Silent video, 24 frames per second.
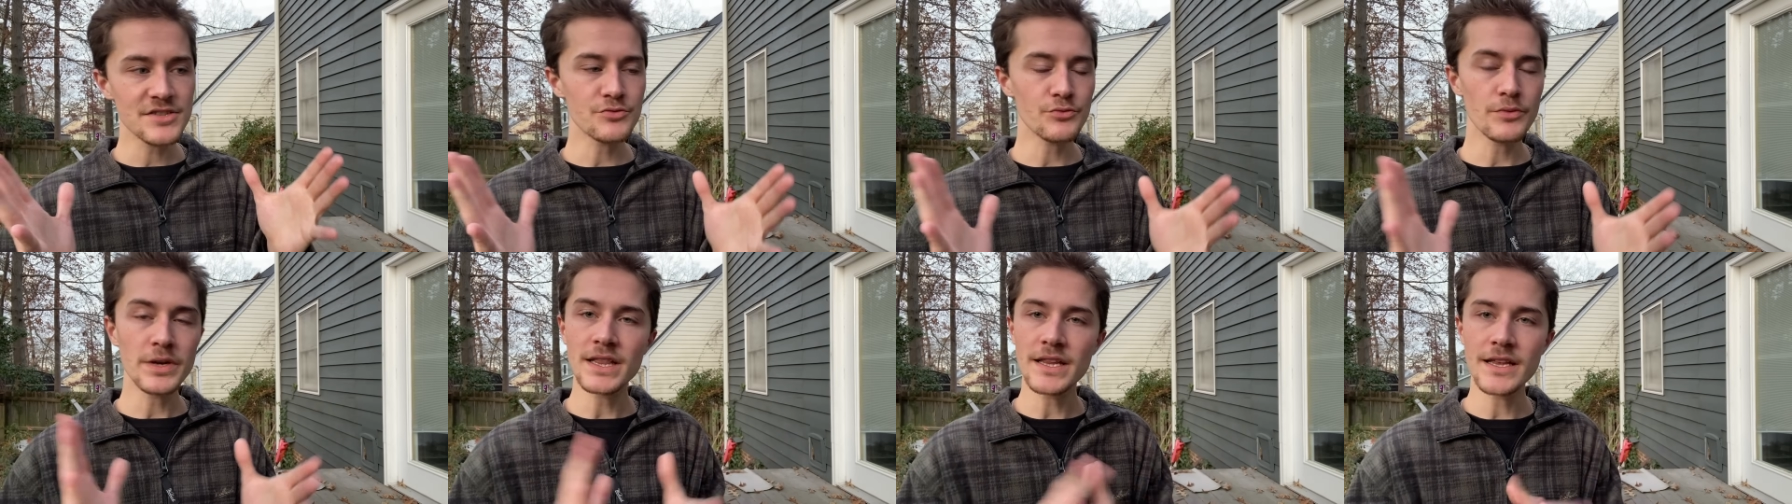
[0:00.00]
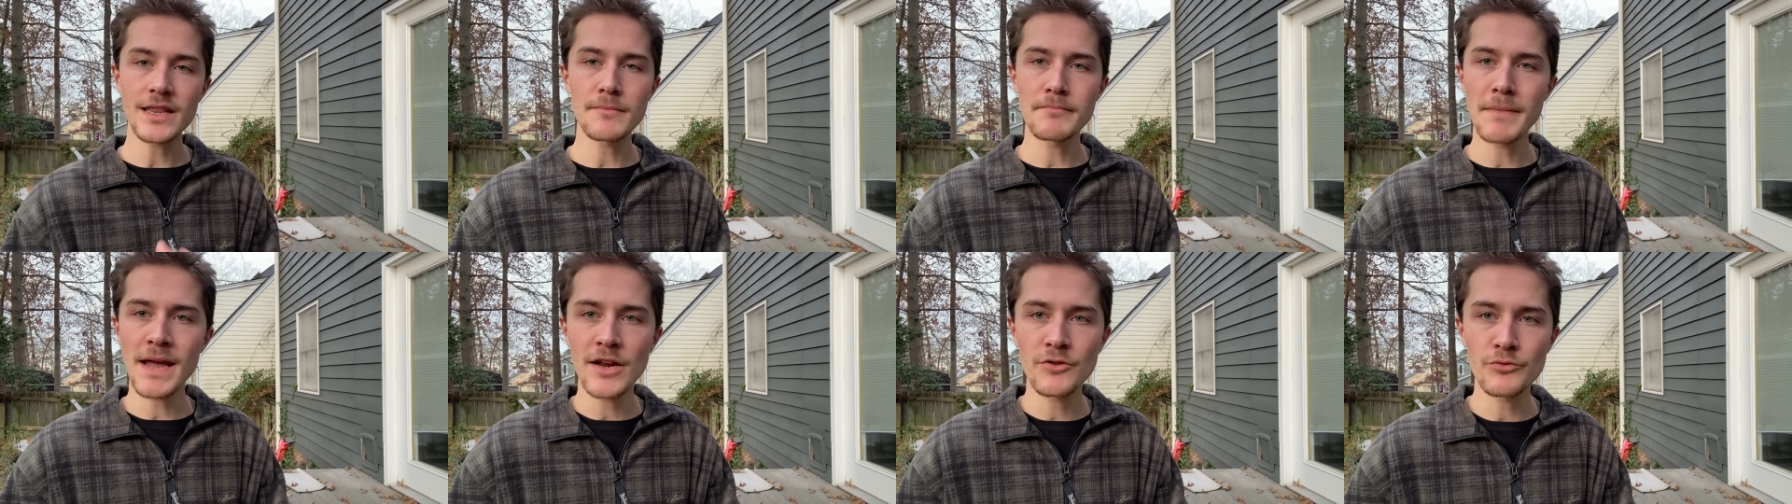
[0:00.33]
really
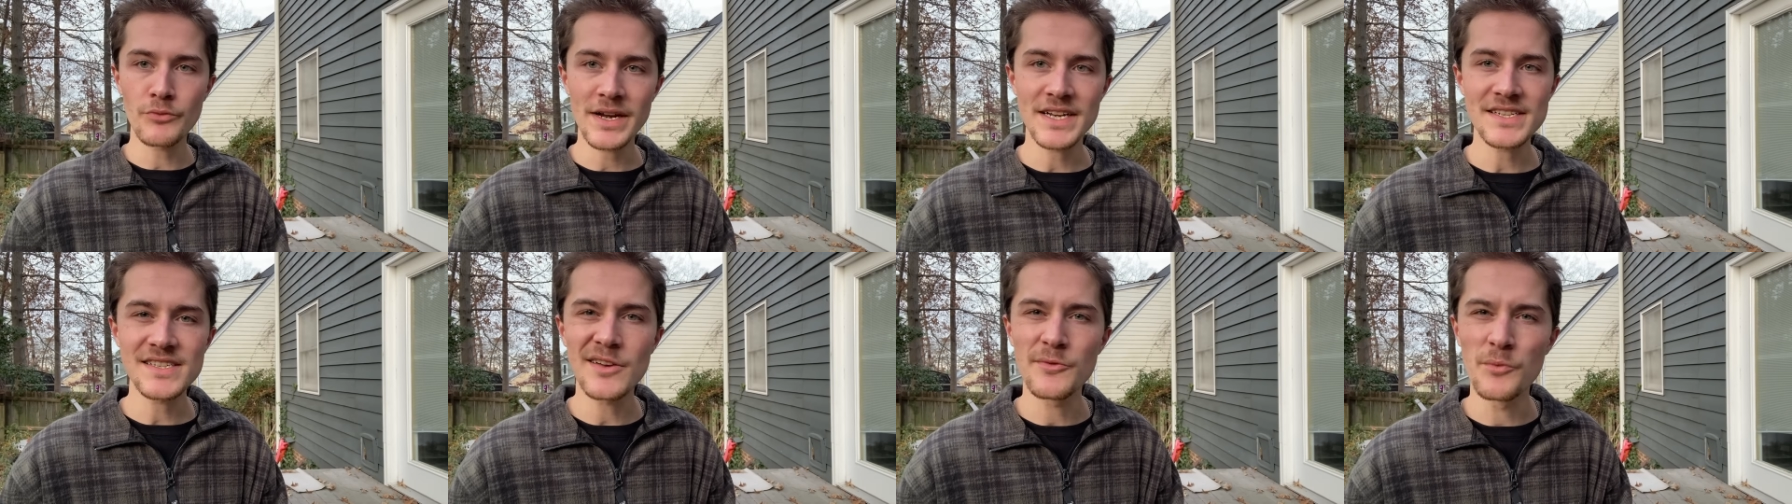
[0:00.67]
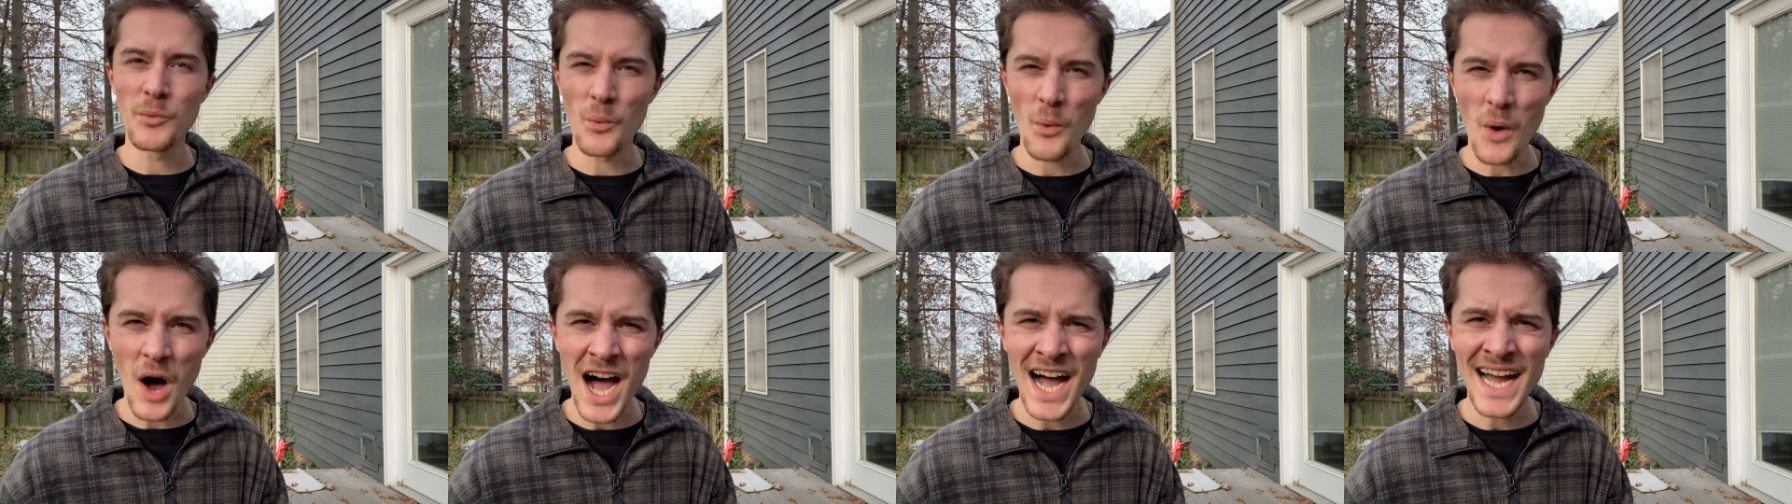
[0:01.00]
the main reason
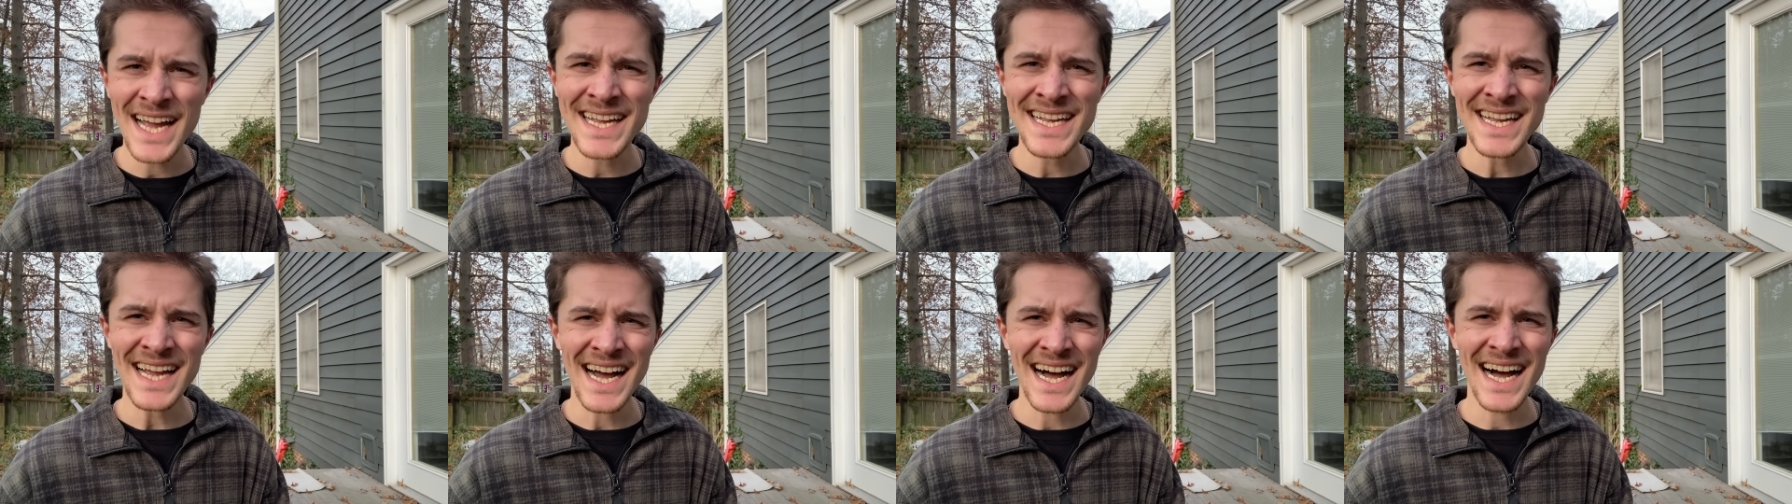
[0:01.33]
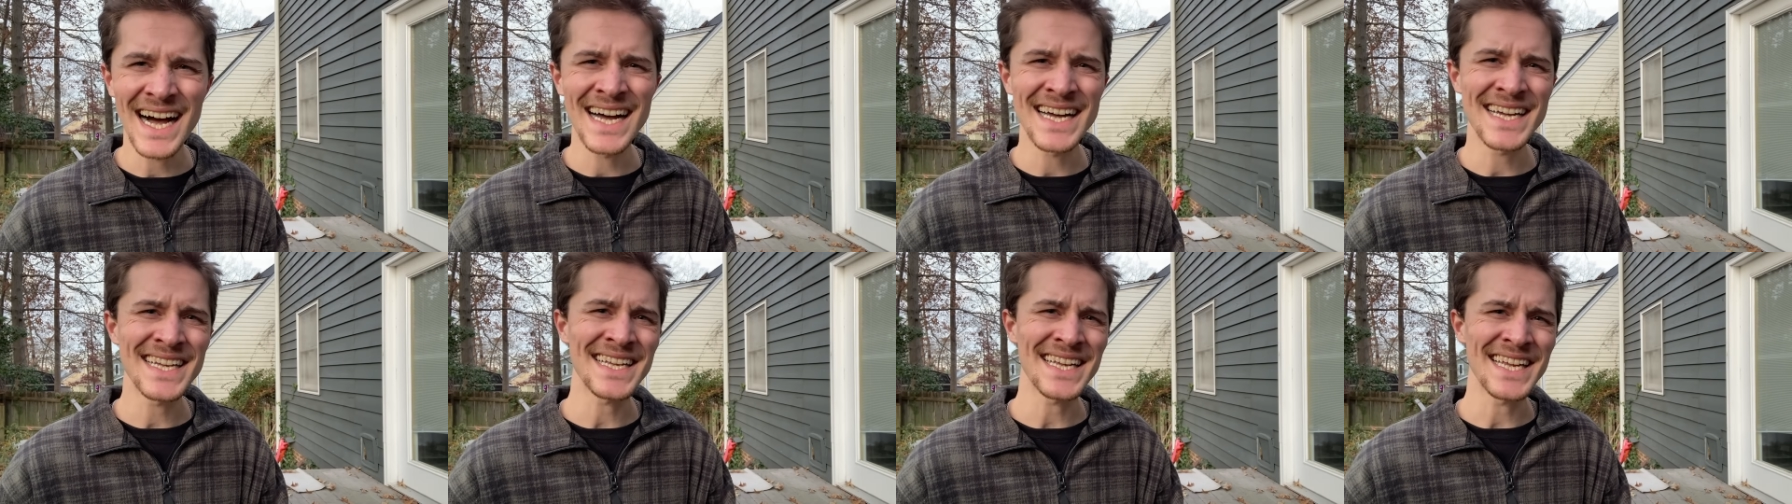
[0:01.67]
why I